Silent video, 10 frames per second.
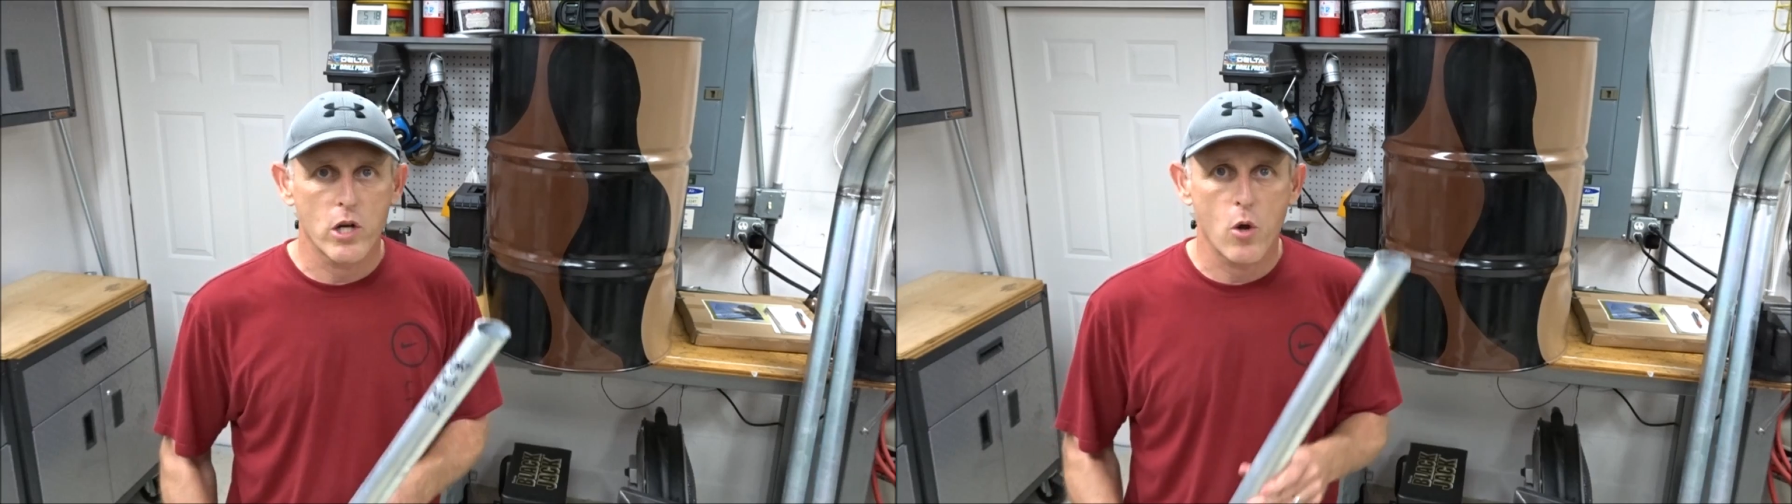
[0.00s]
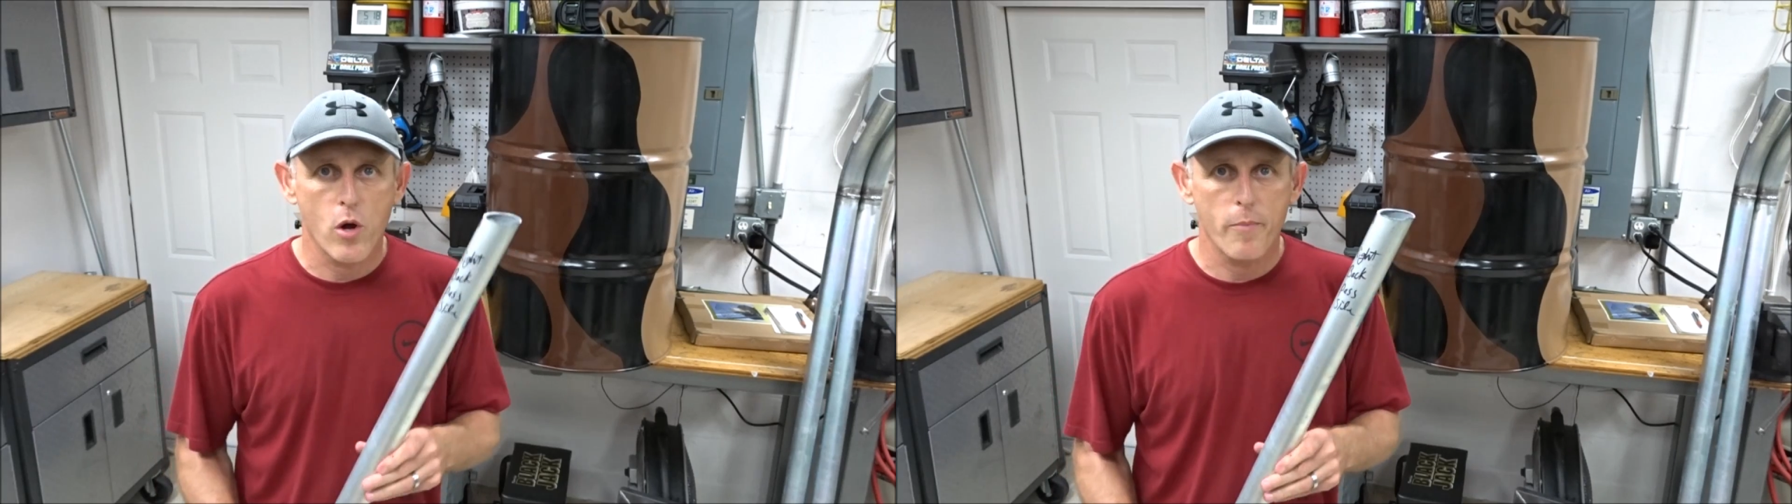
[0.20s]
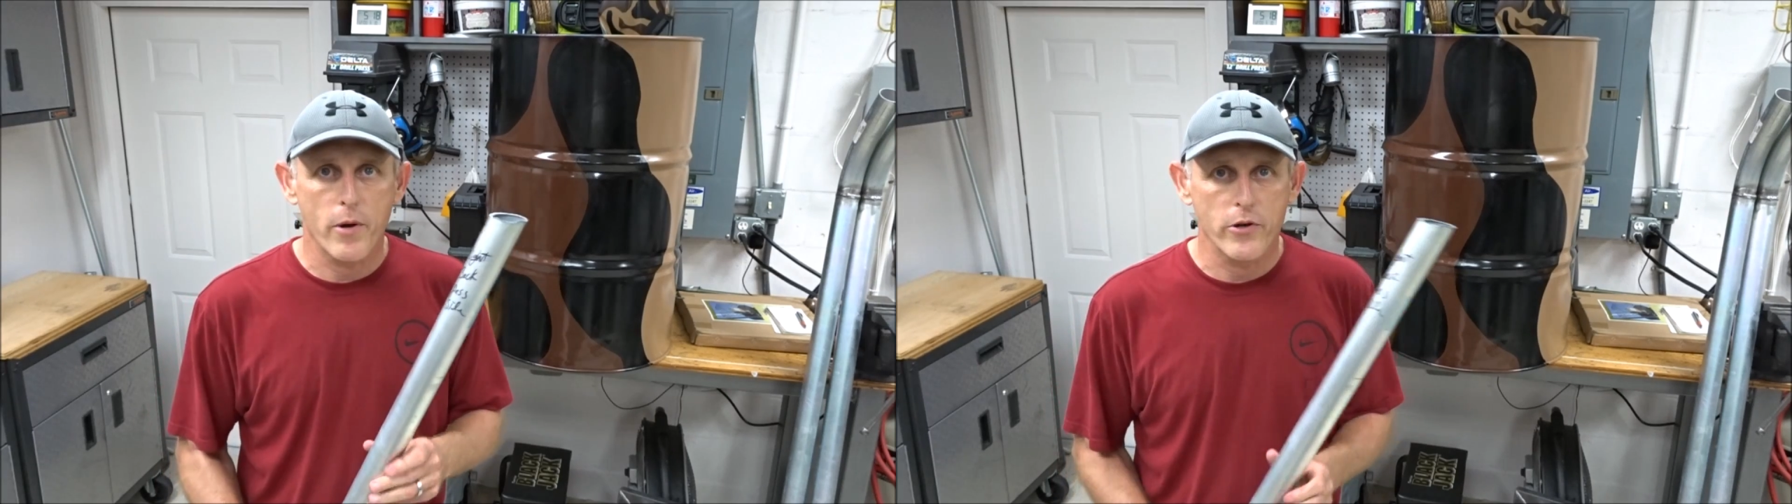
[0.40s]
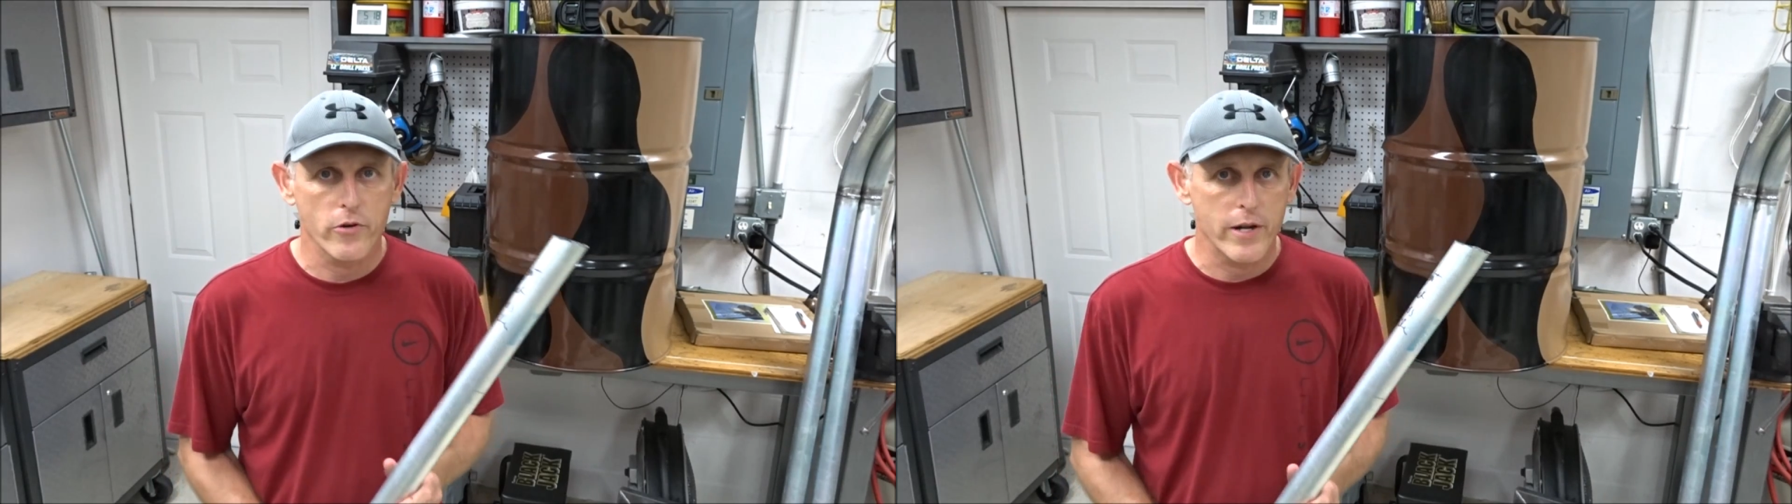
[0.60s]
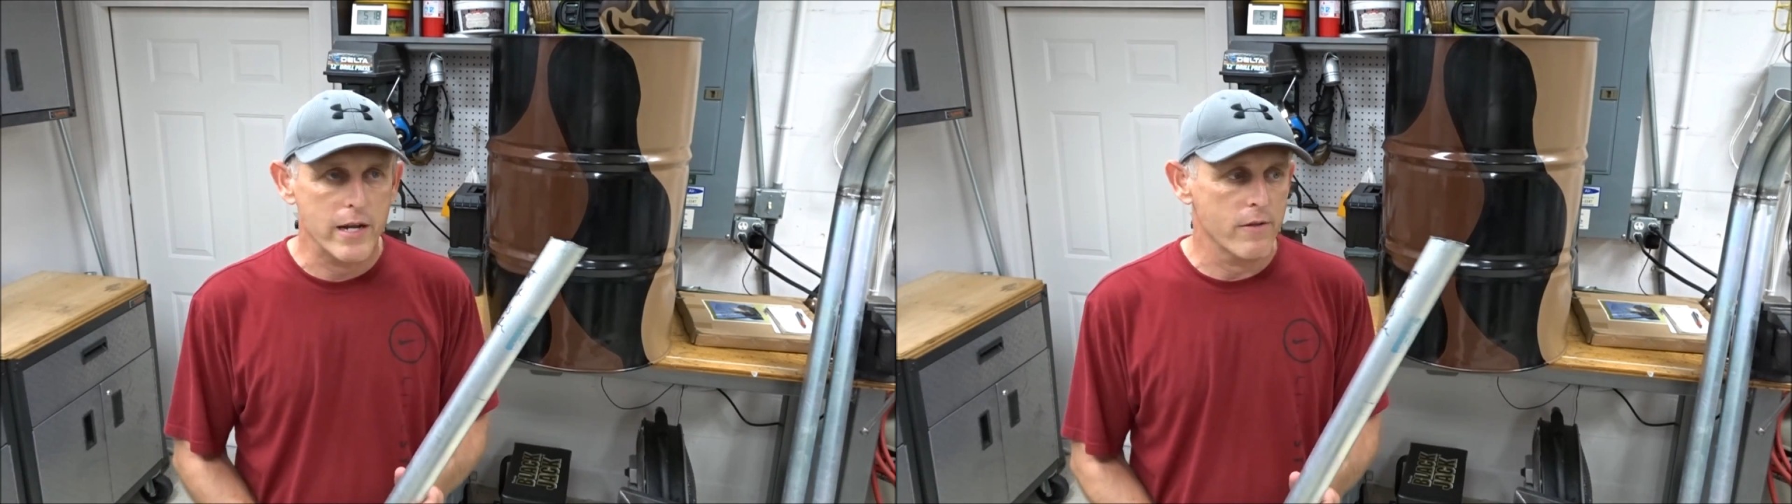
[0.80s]
go up
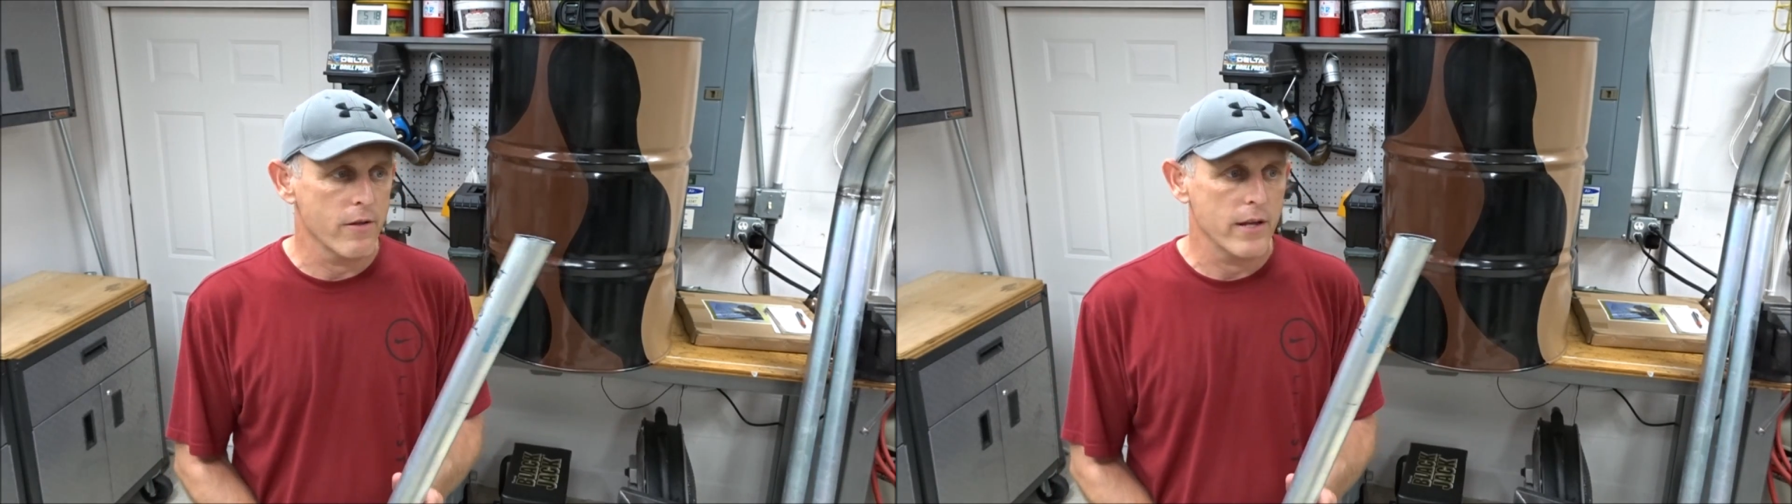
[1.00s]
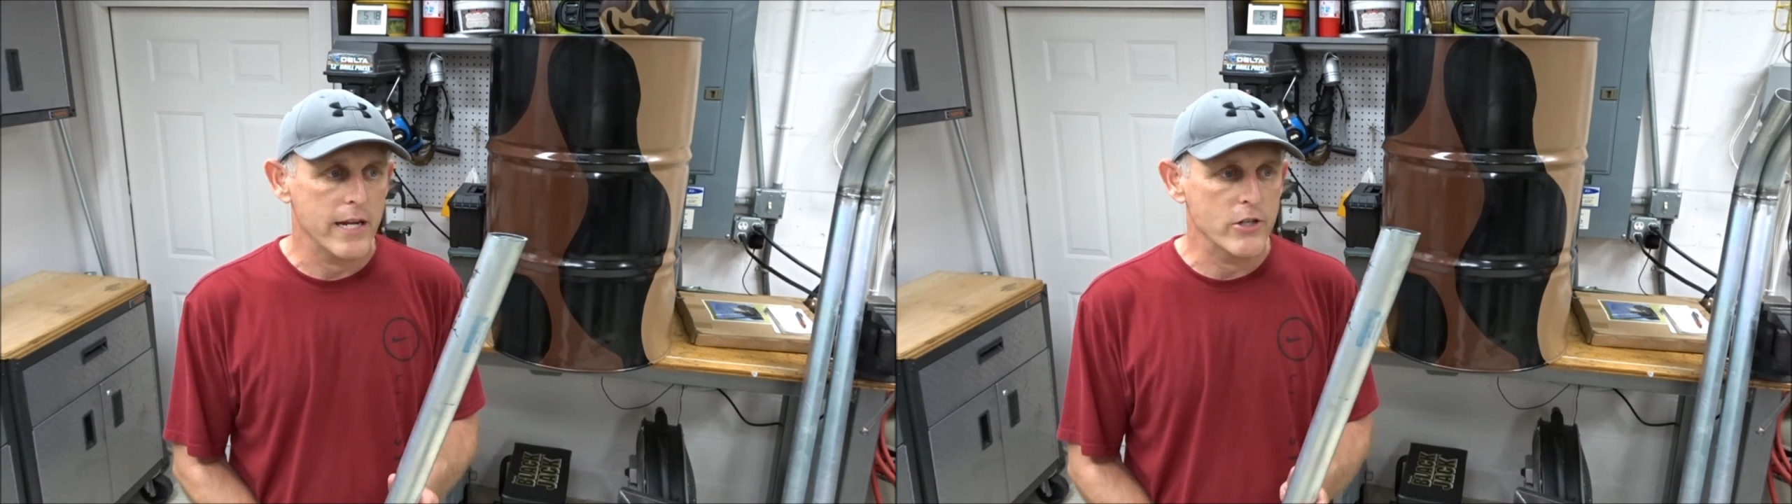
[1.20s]
underneath